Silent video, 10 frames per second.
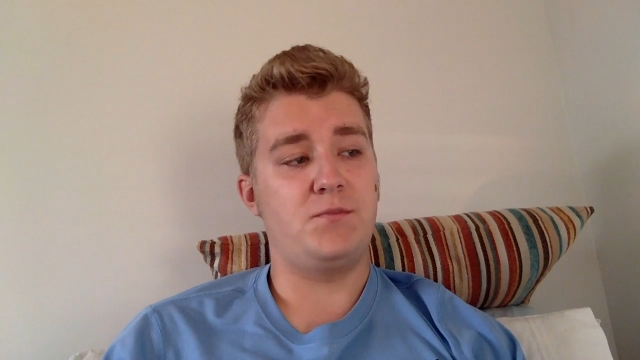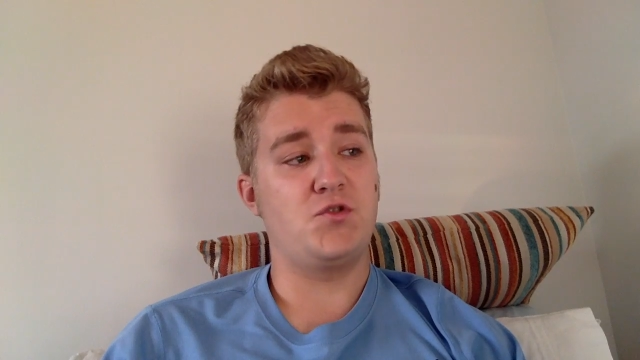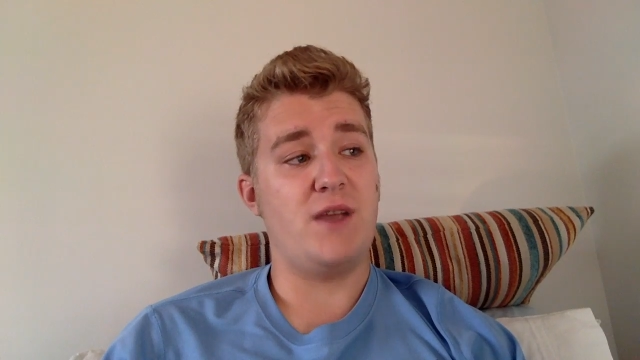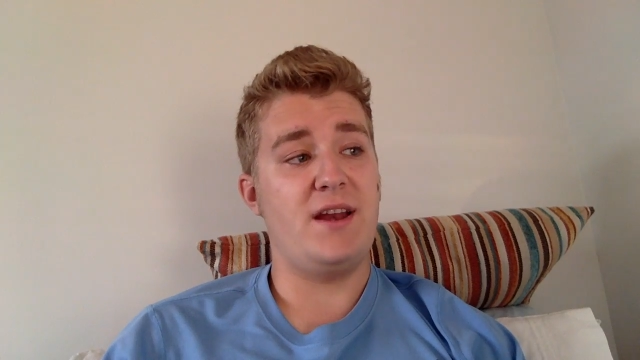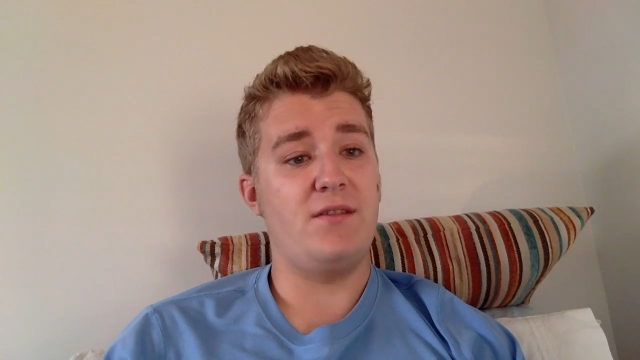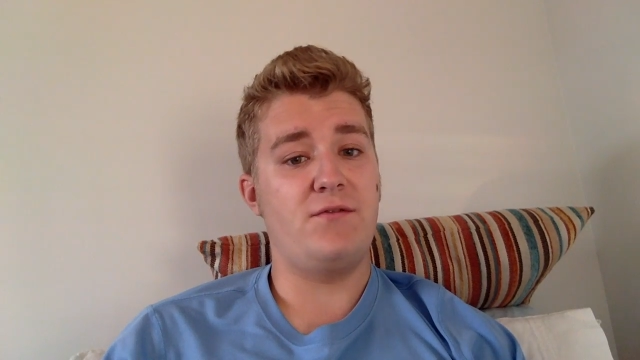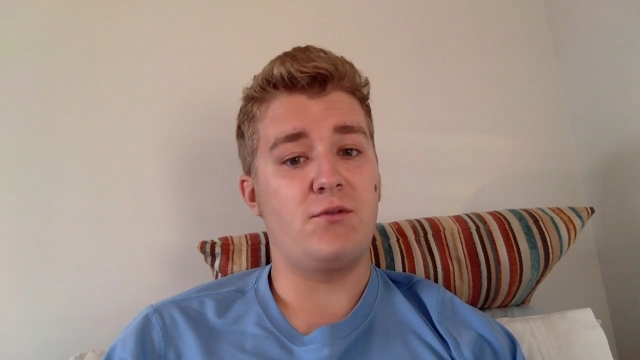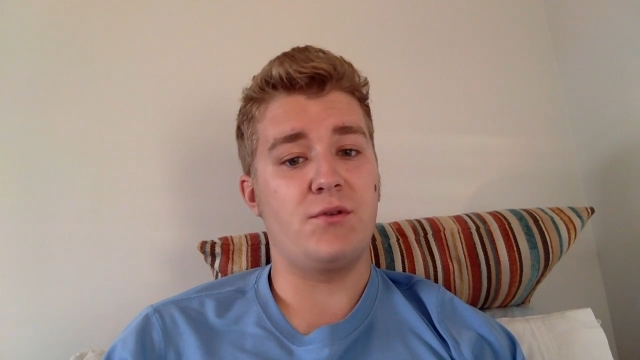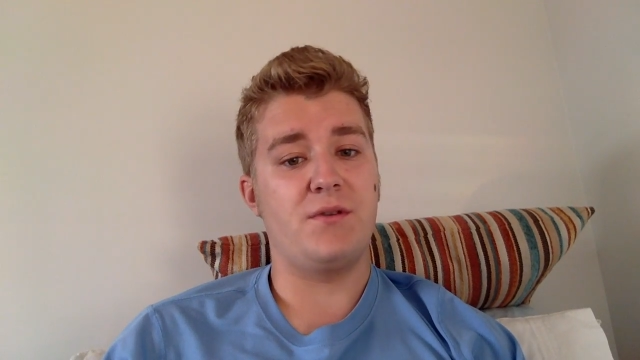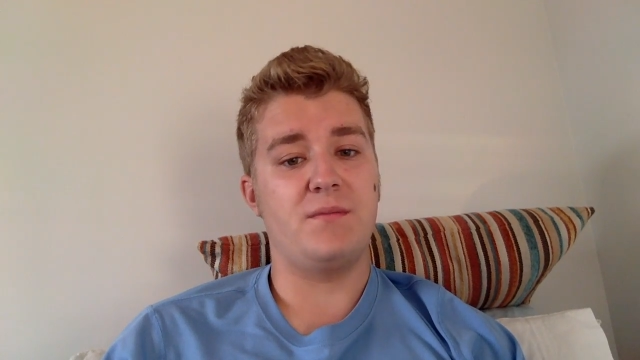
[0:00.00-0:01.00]
traded
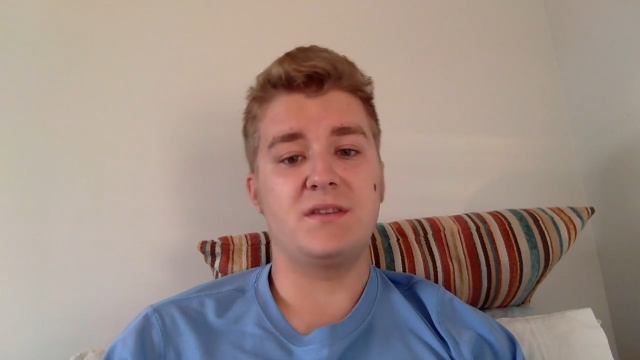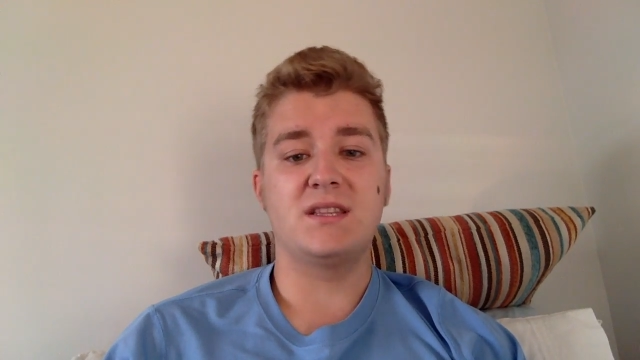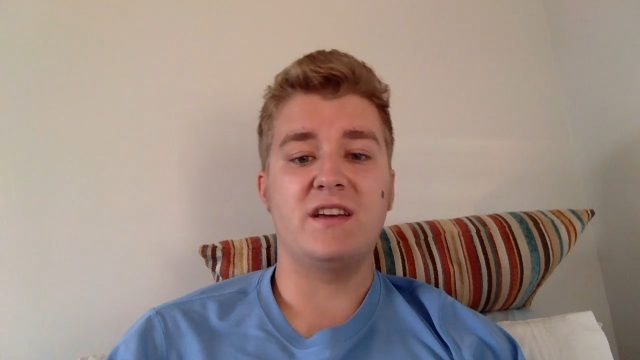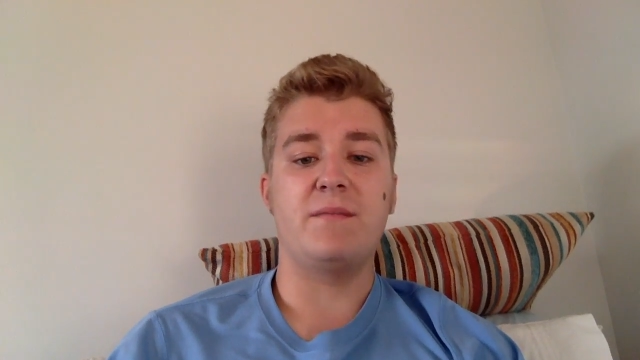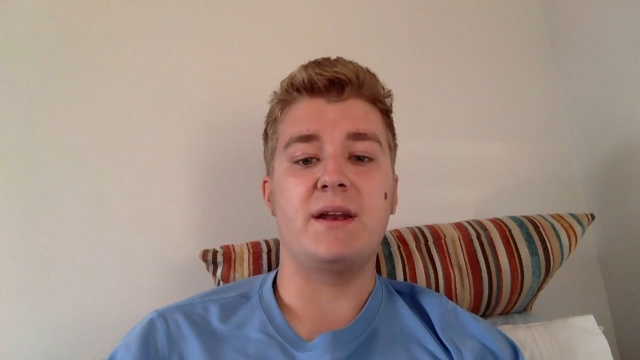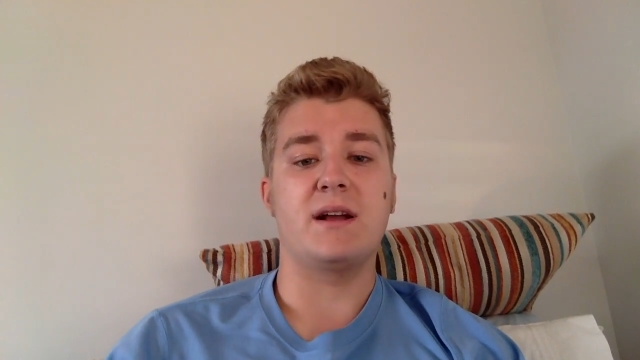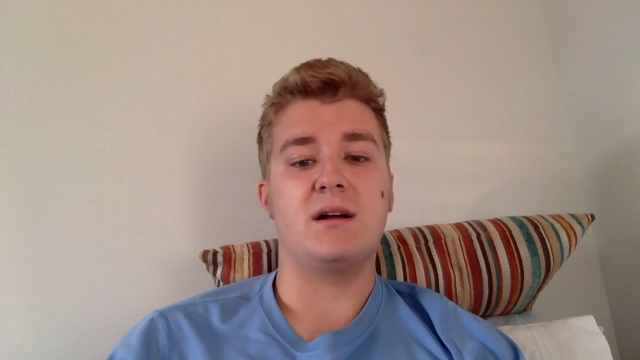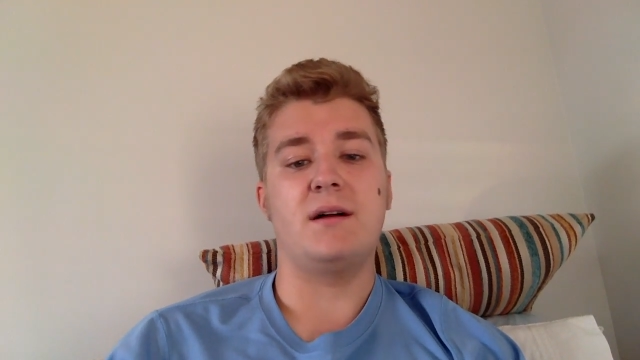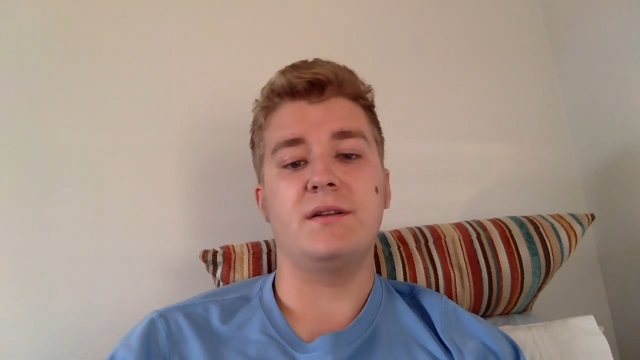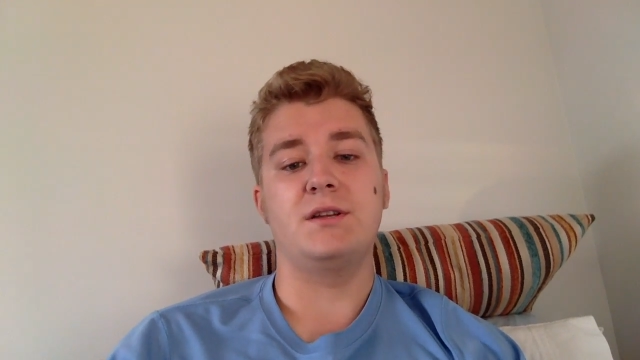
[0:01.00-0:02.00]
for them since I've been at
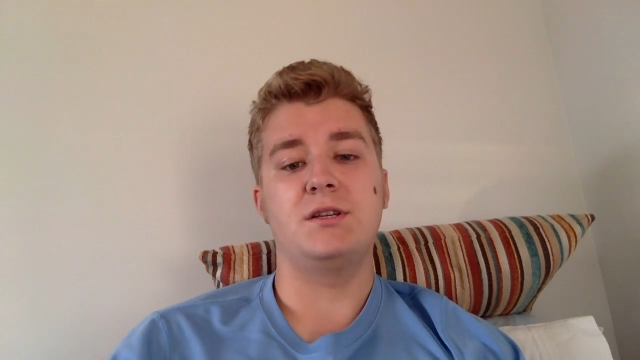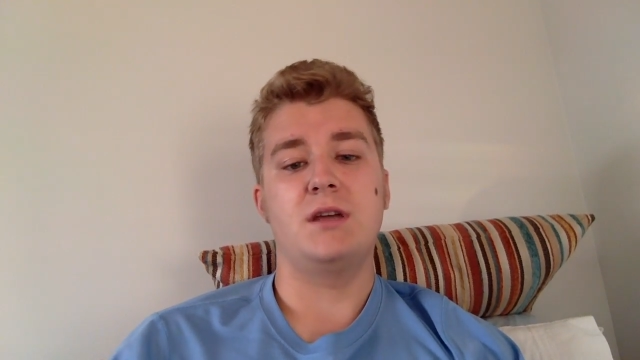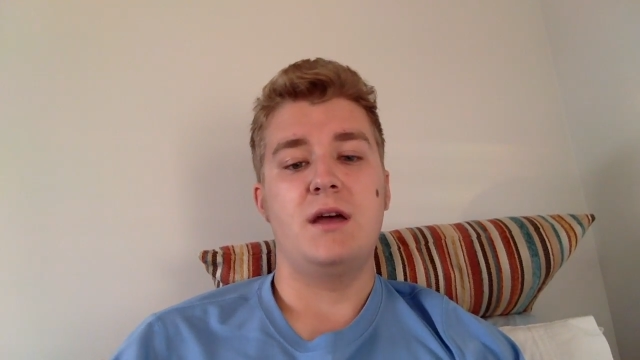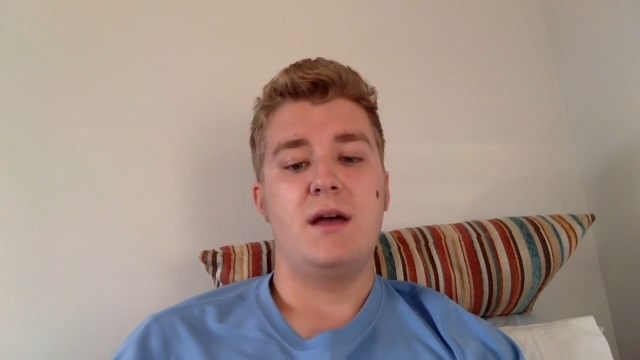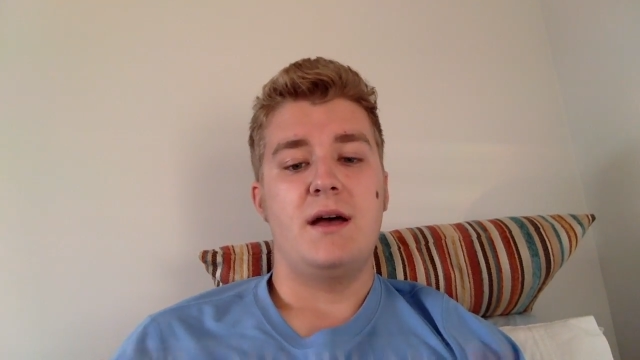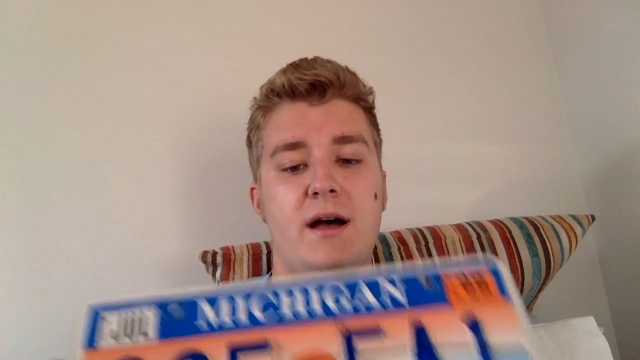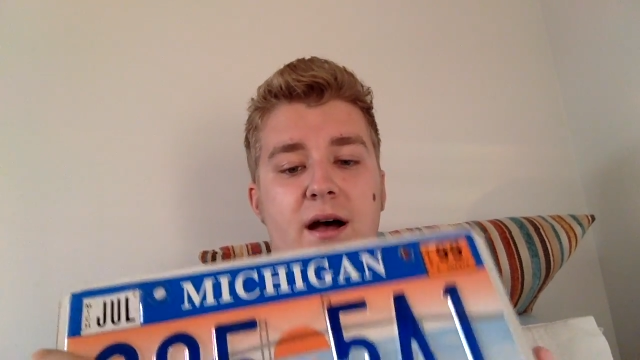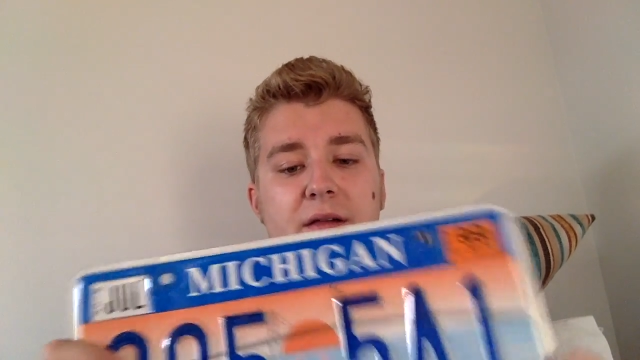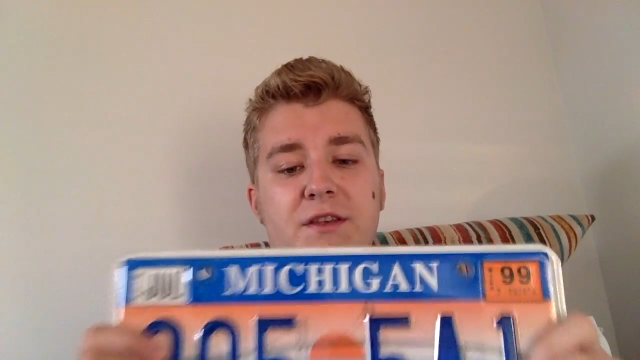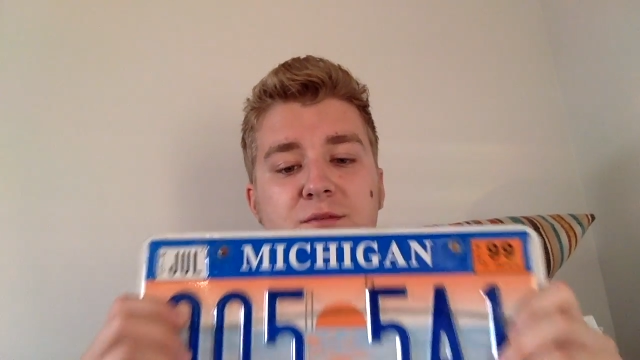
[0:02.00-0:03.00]
college.
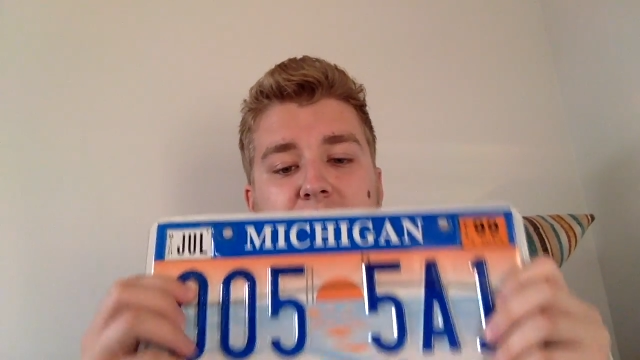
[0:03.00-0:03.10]
This